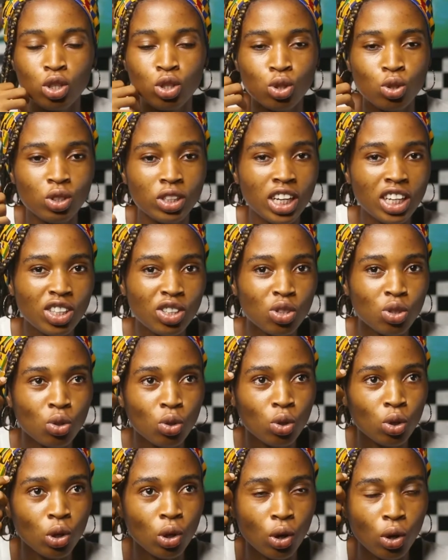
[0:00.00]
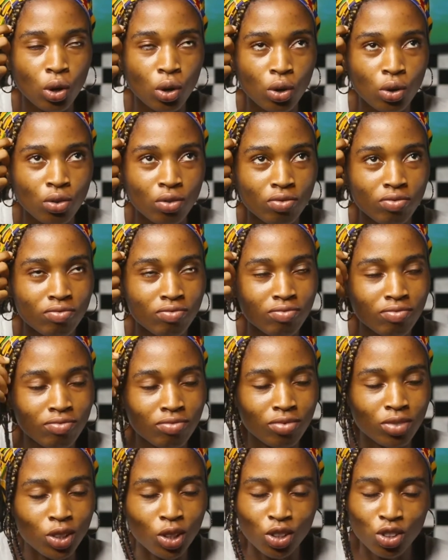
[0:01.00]
So just know your
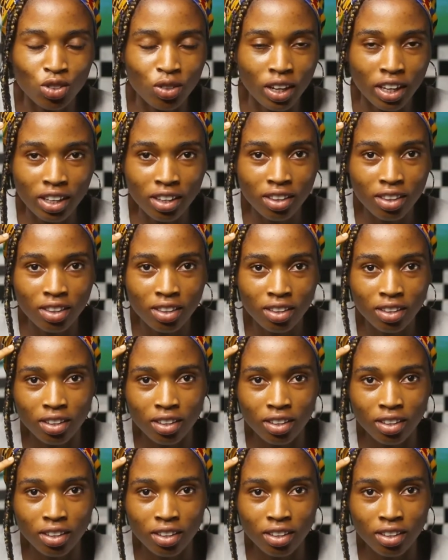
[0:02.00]
strength,